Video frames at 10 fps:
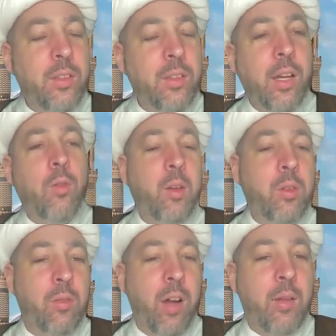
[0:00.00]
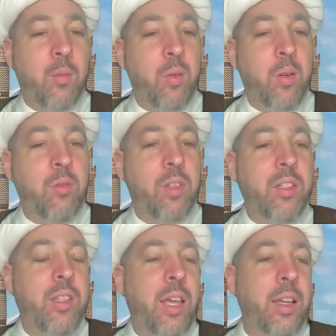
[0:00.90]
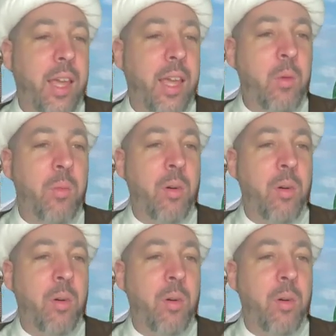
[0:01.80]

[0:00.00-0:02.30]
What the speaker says: tawfiq or divine privilege that came